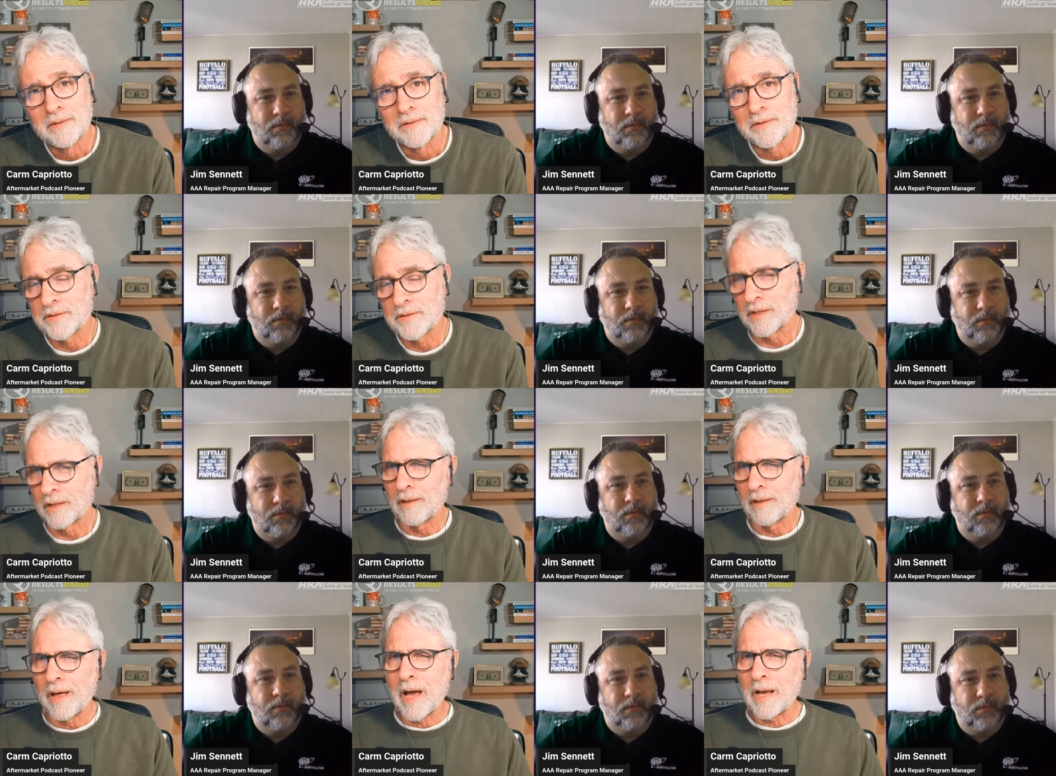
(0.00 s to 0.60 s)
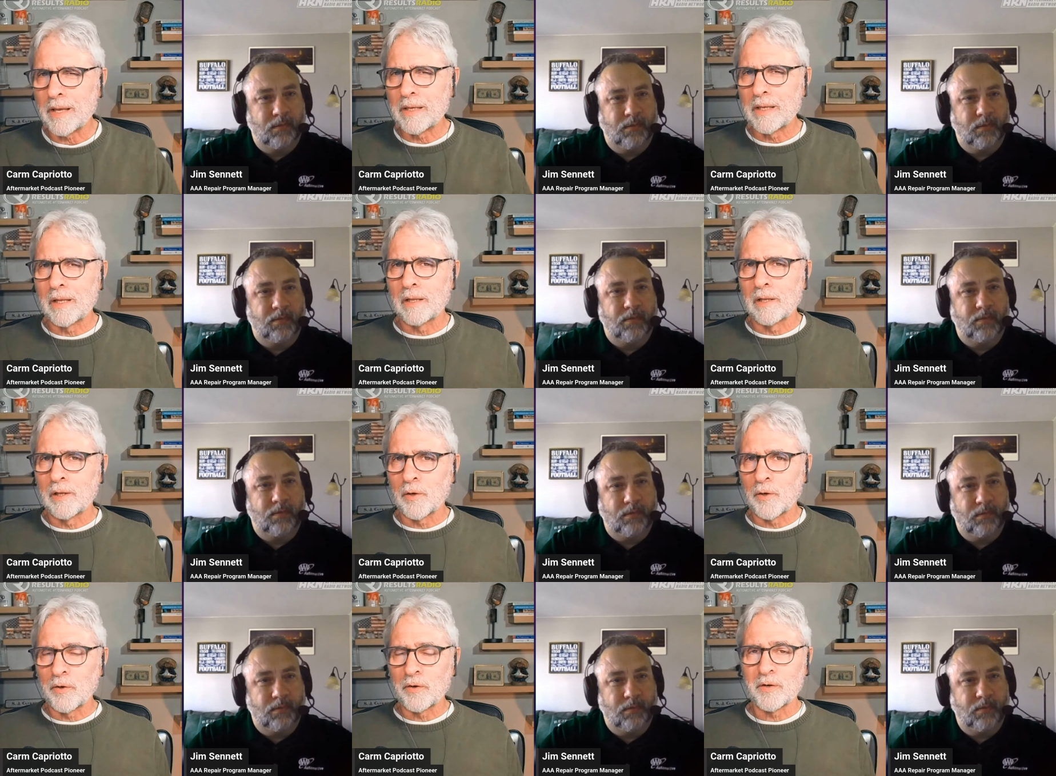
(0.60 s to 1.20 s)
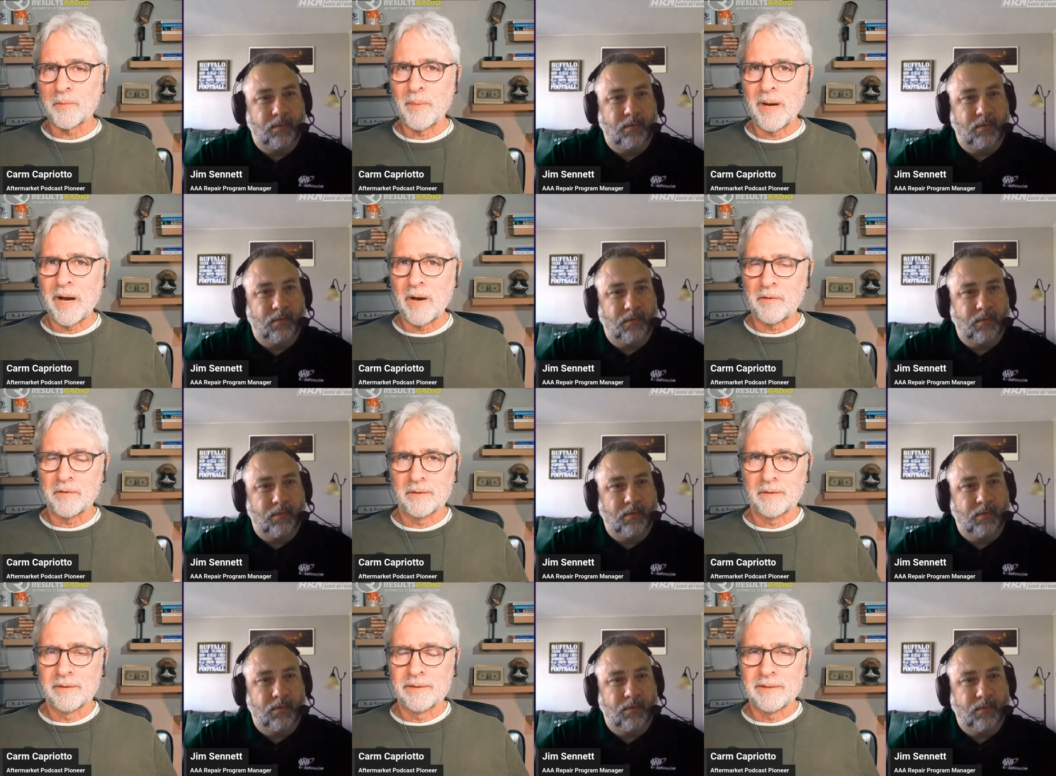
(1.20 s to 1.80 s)
Speaker 1: There's a lot you learned
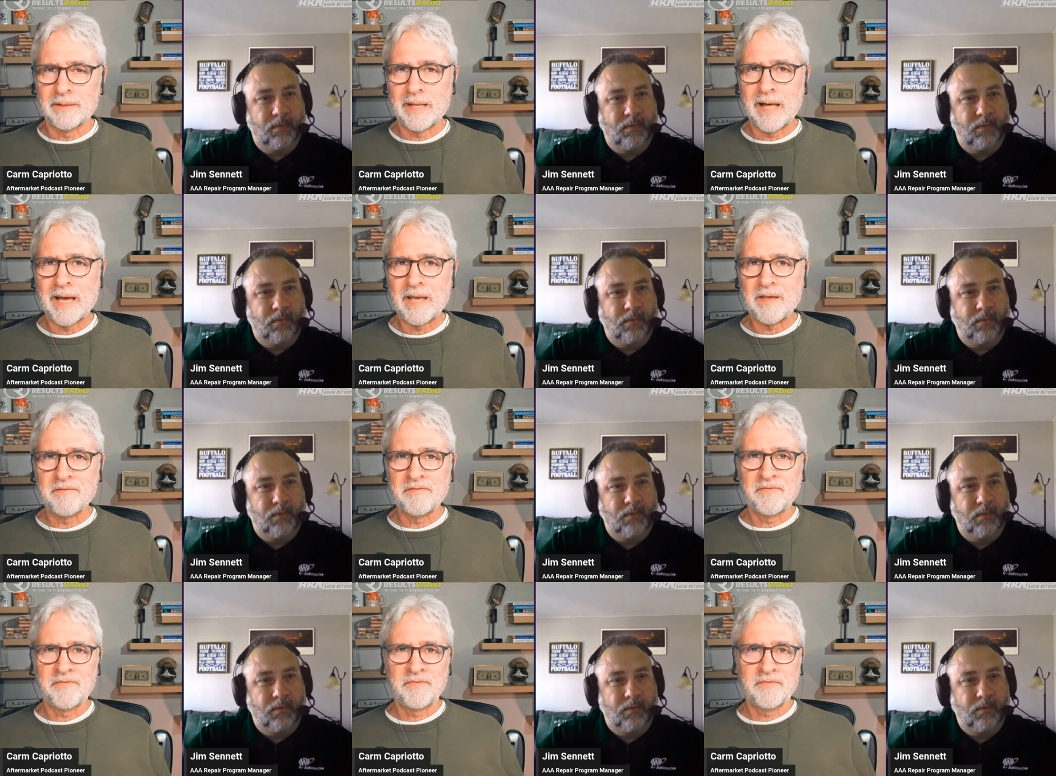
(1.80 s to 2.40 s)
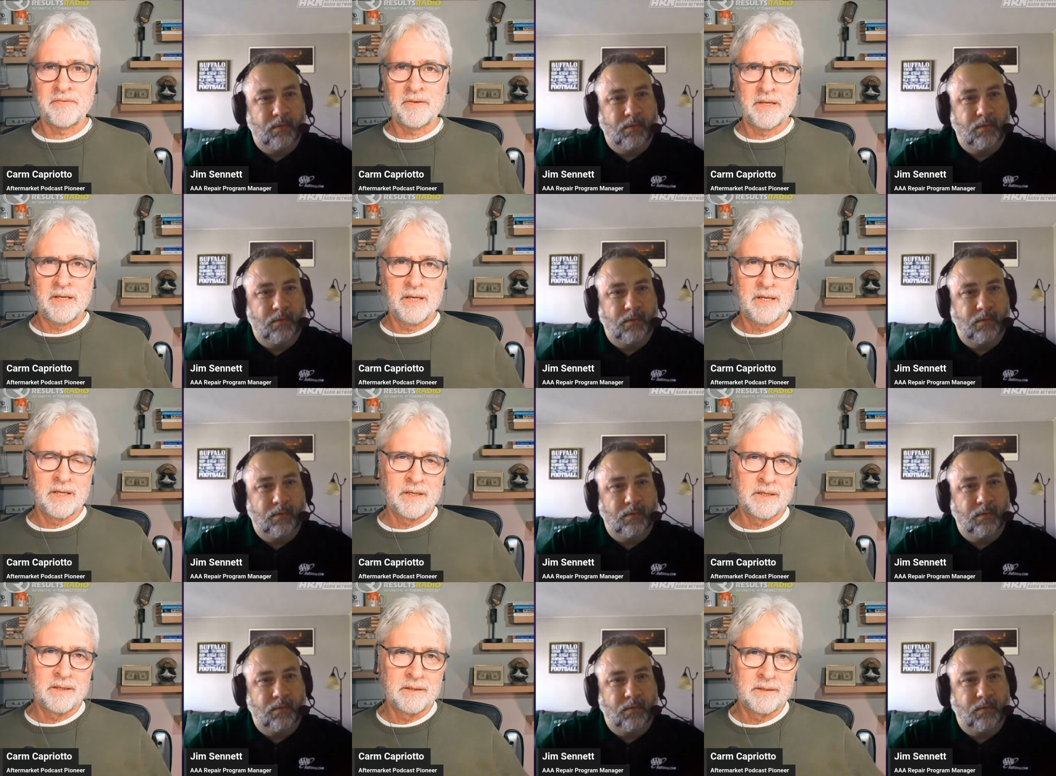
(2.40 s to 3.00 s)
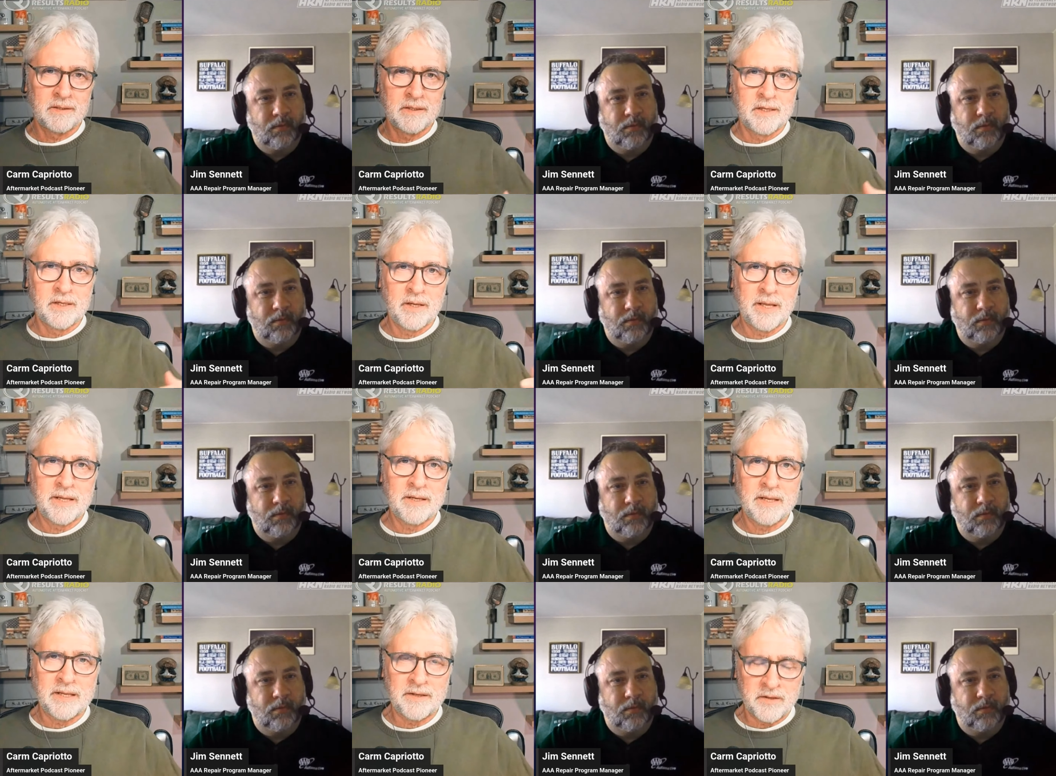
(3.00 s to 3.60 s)
about life and
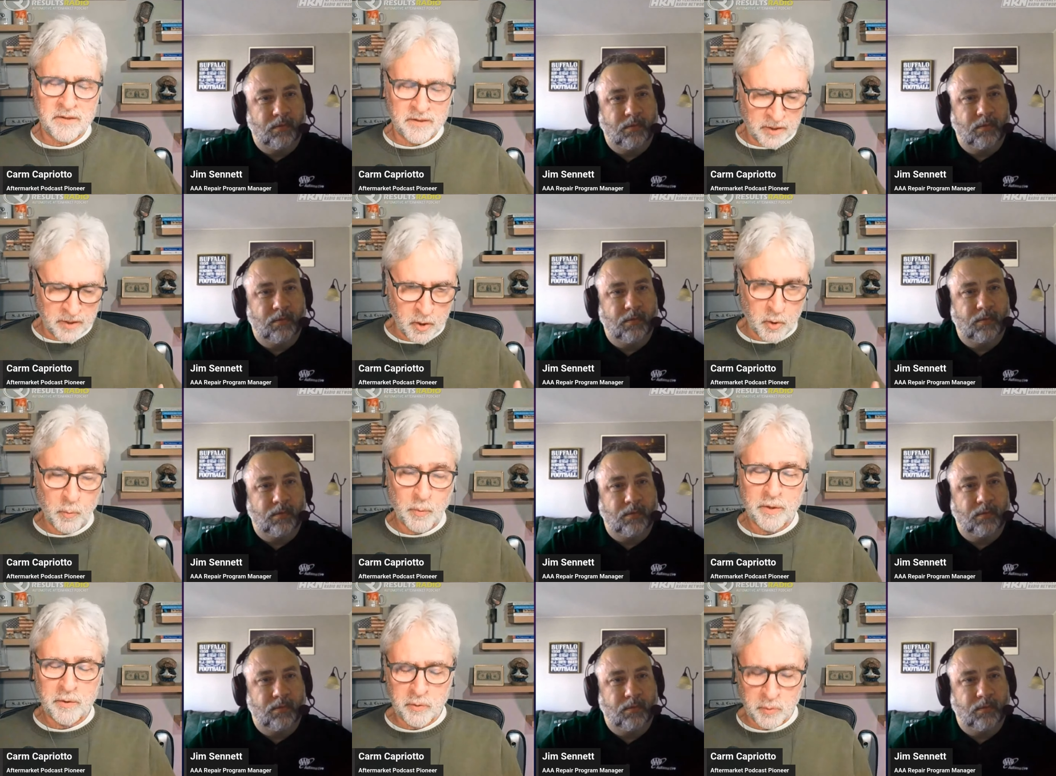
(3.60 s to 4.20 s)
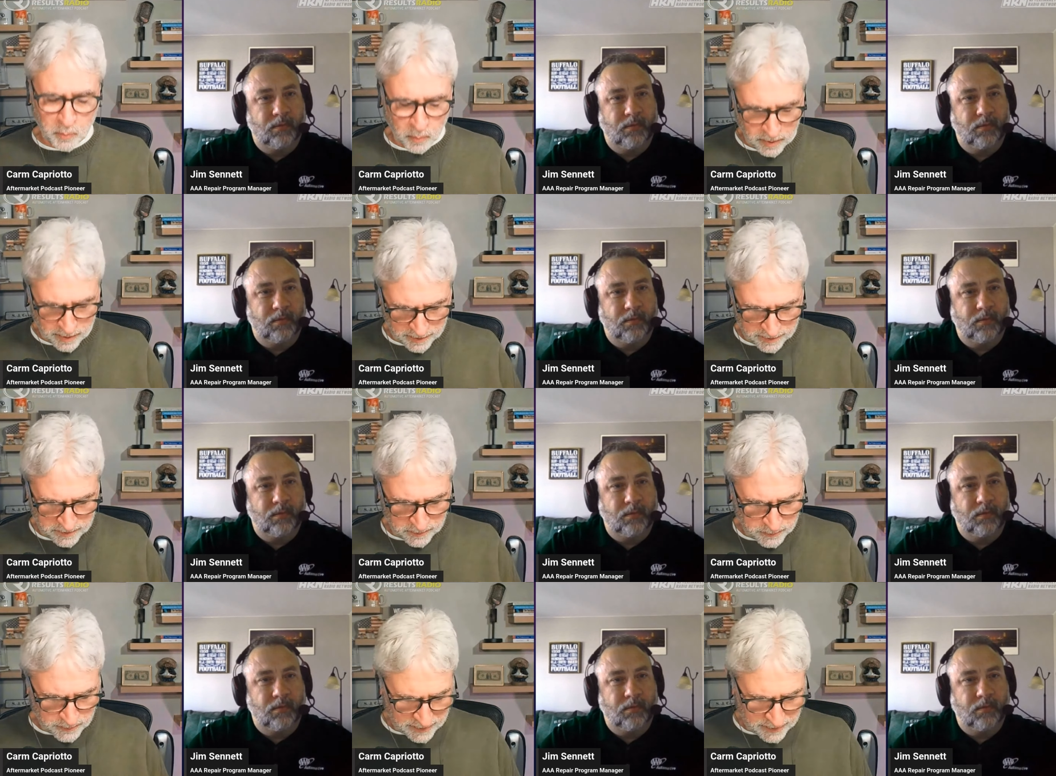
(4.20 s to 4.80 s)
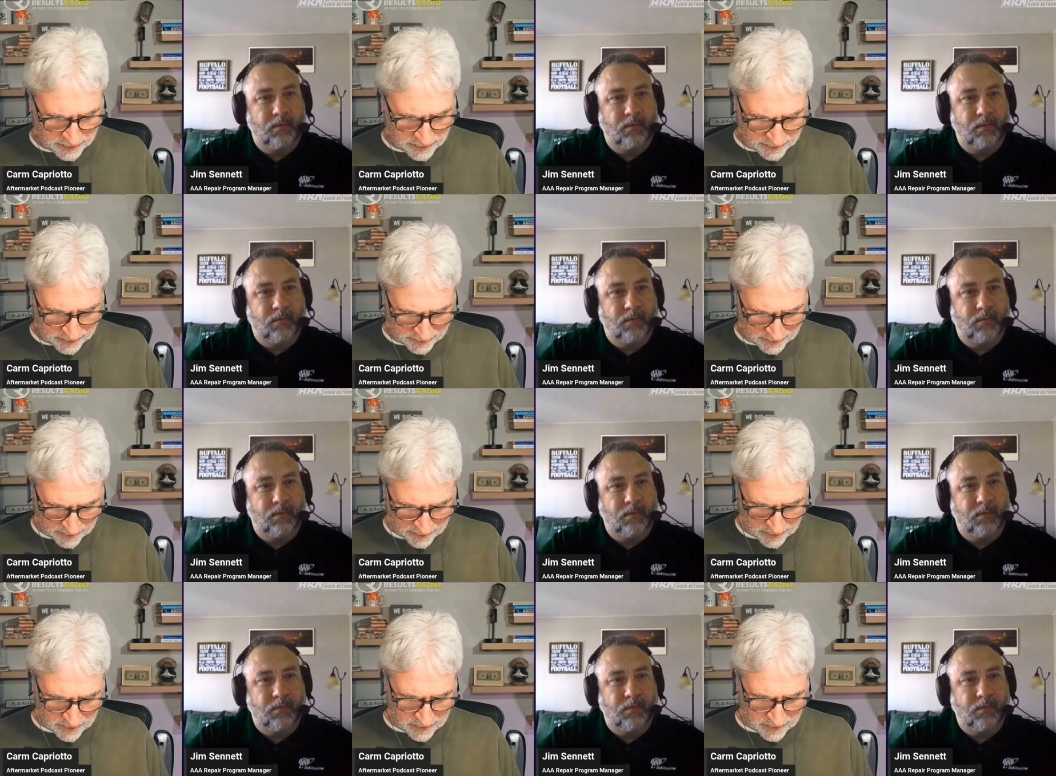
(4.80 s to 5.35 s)
the career you wanted to be in.